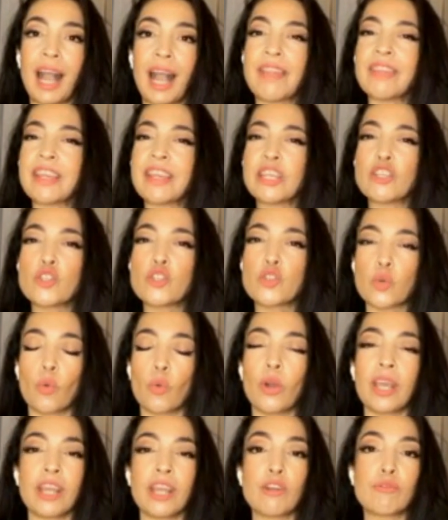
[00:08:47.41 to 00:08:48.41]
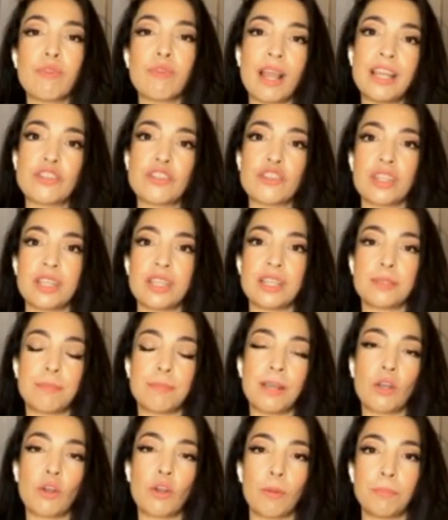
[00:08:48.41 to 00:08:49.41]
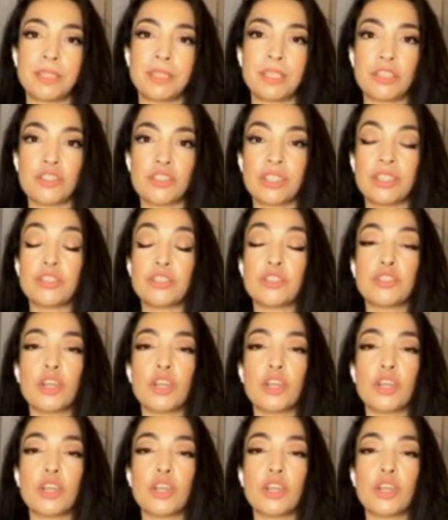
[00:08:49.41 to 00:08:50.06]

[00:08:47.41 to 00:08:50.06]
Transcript: and they enjoy and relish these big competitions.